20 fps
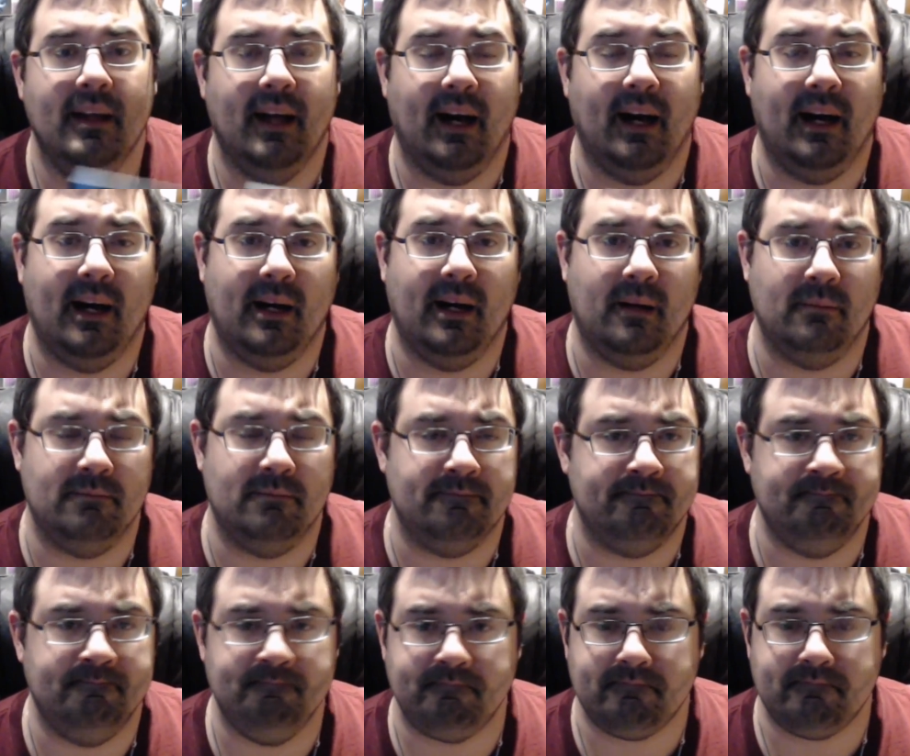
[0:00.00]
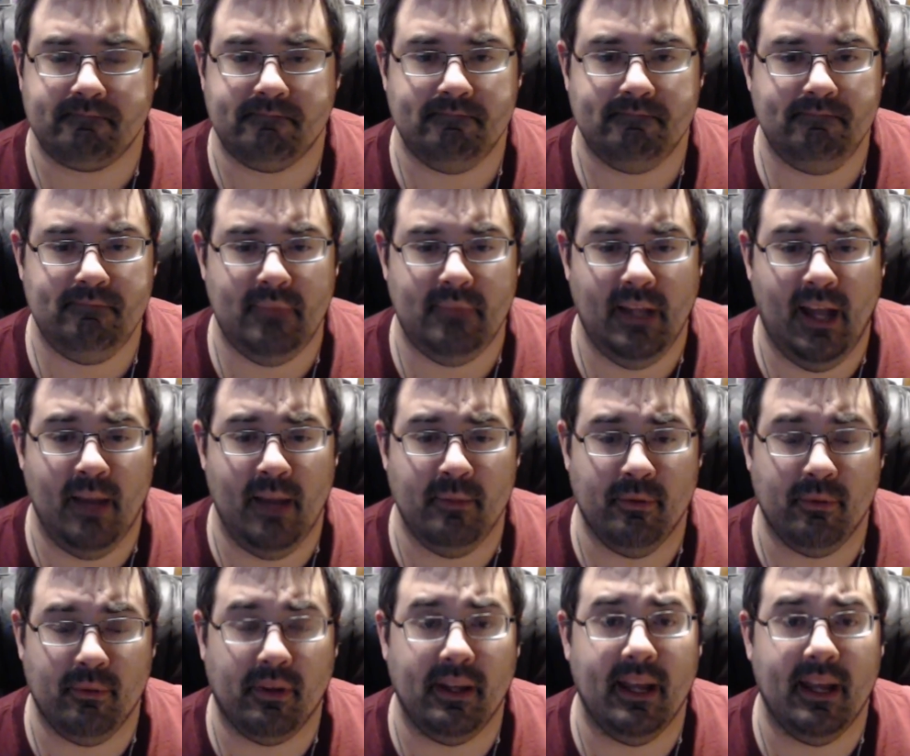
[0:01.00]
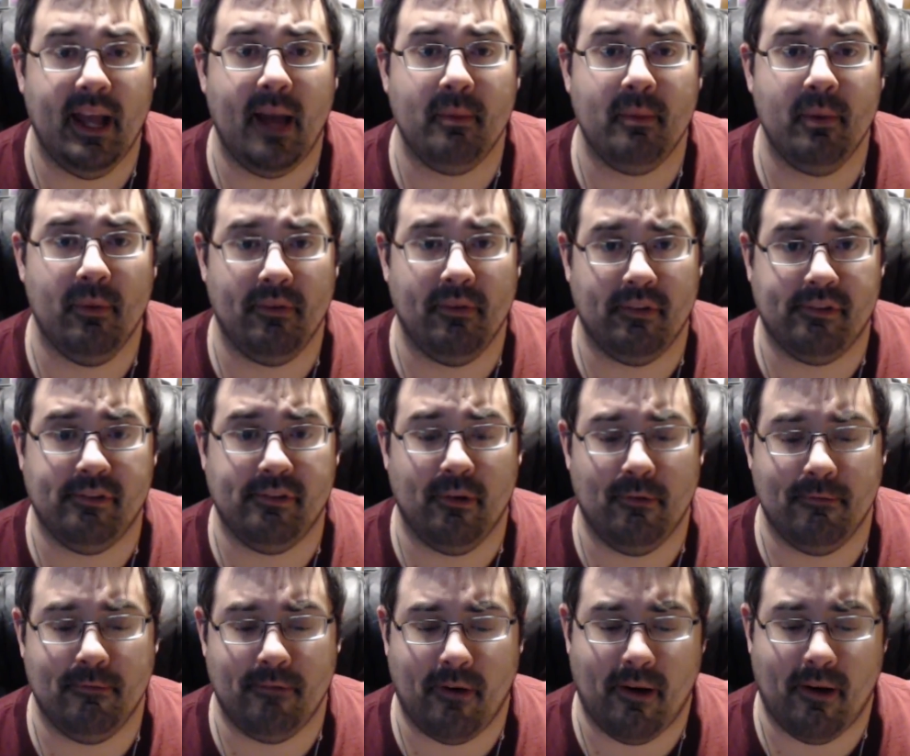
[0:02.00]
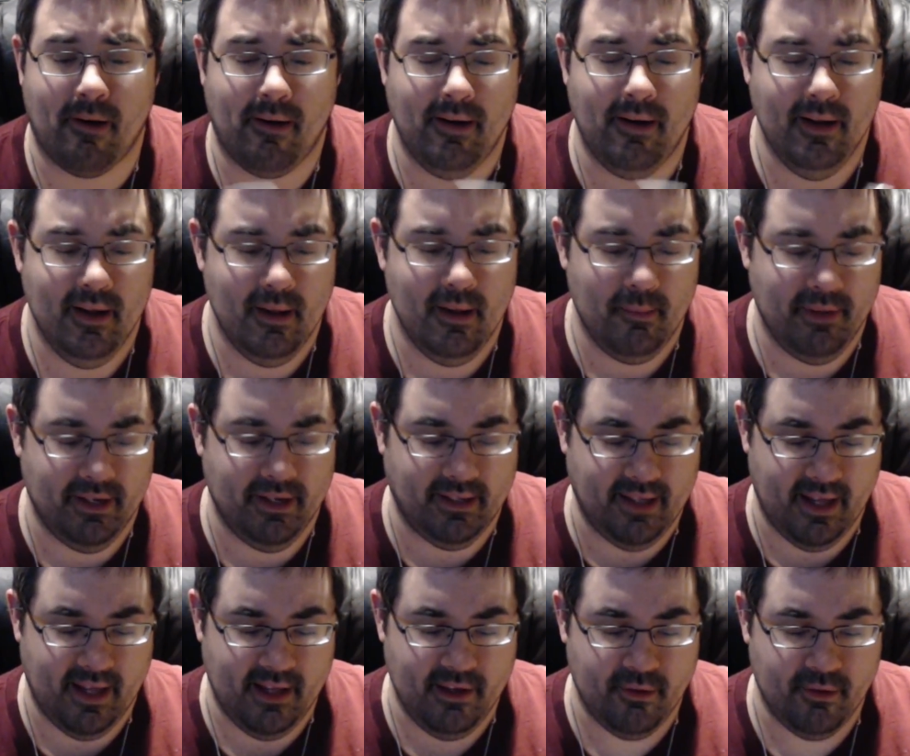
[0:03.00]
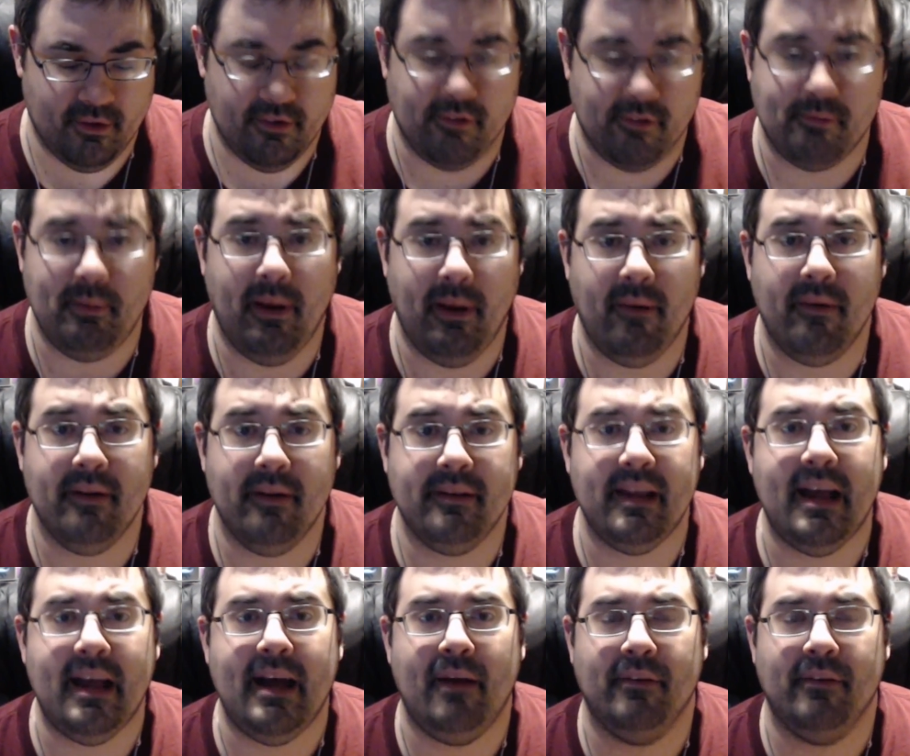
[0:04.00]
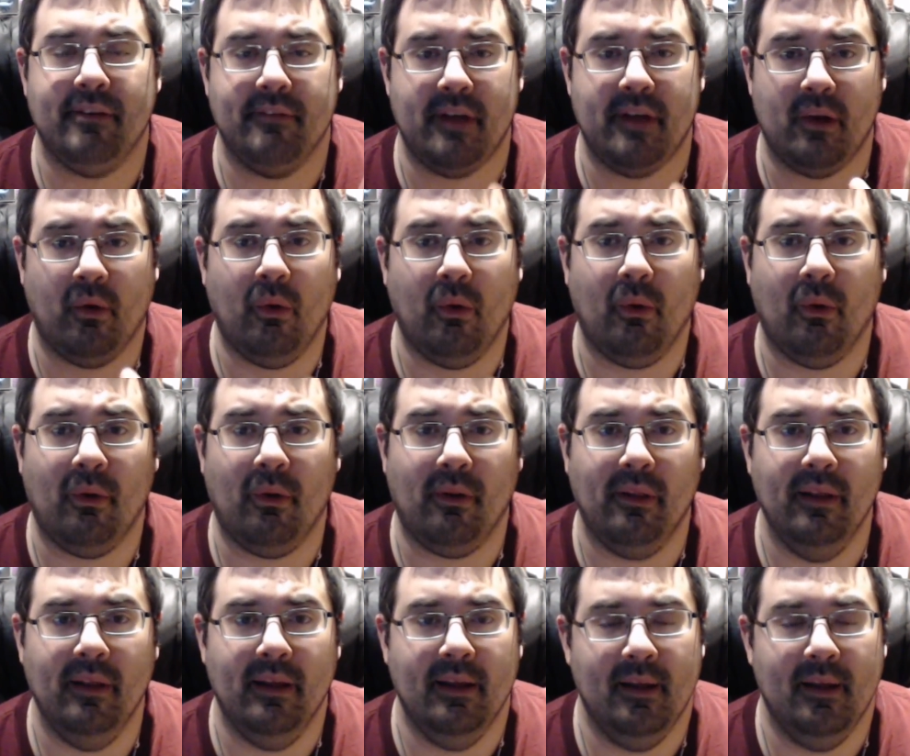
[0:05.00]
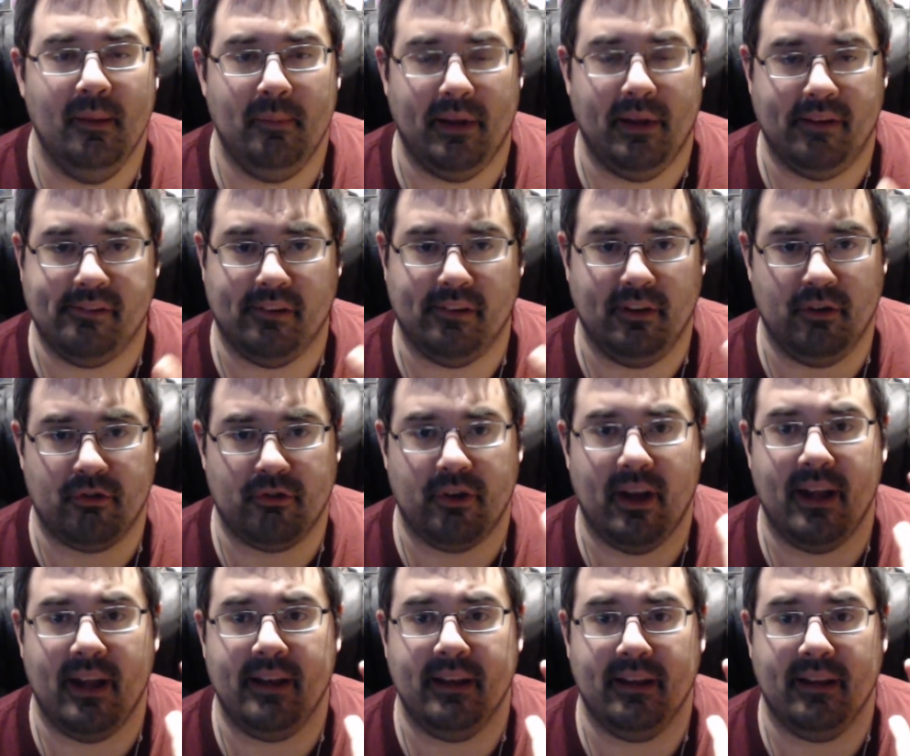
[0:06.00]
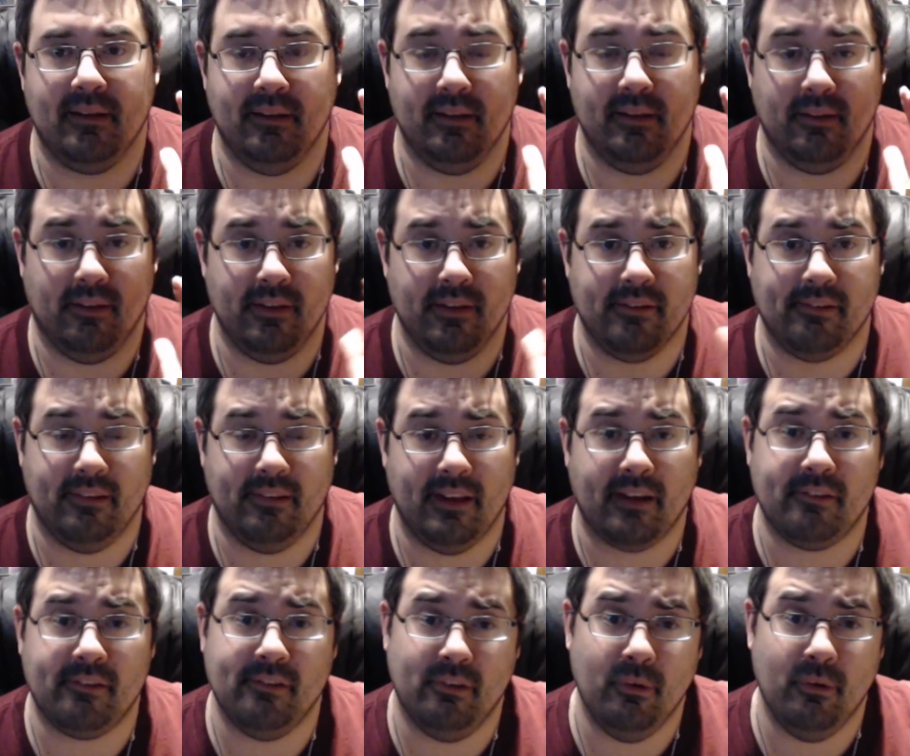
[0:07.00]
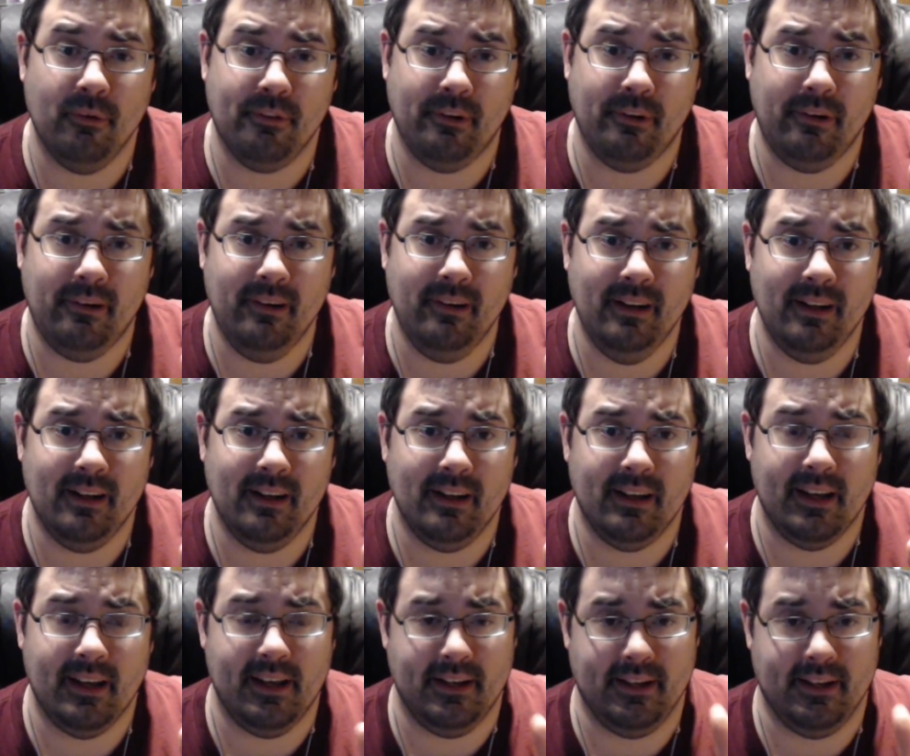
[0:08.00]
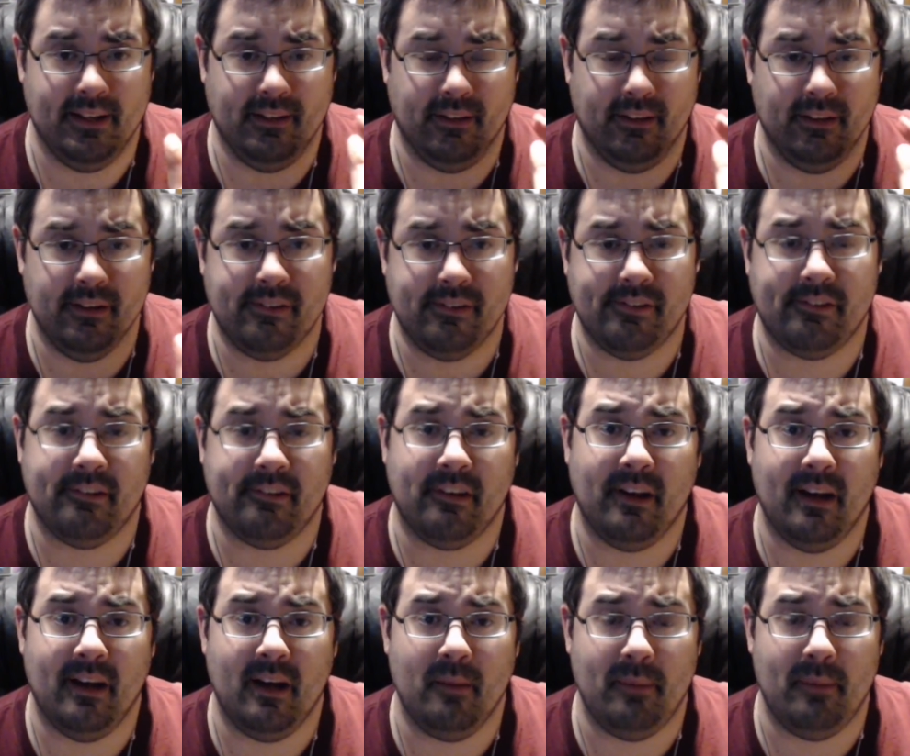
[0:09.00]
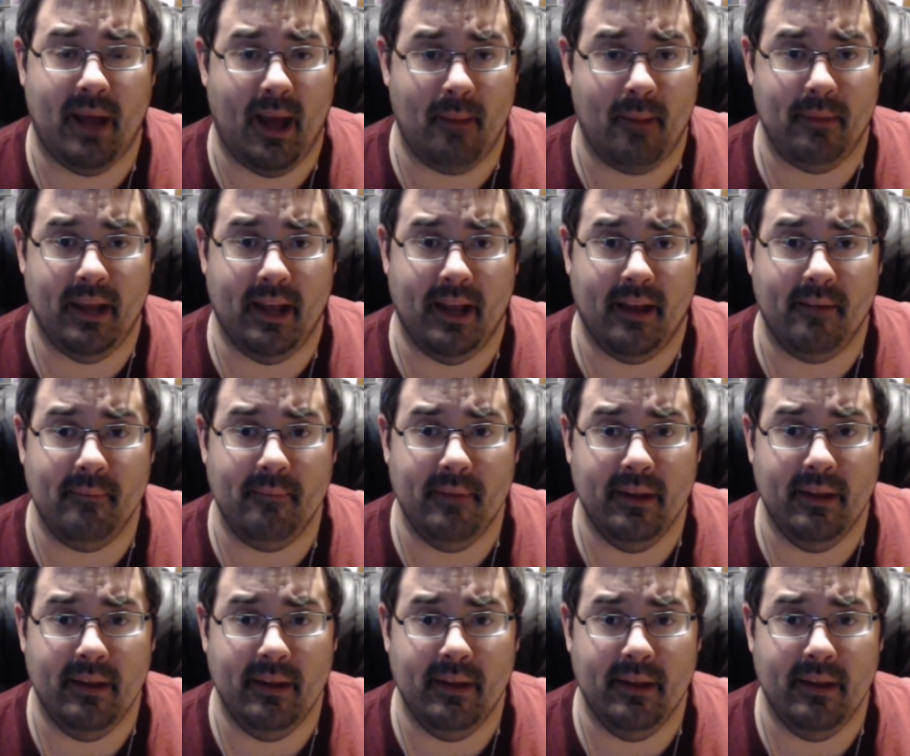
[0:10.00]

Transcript: I've been really happy with it so far. But again, you can just pare it down to that whole, basically trying to enlist Lex Luthor and enlist Batman.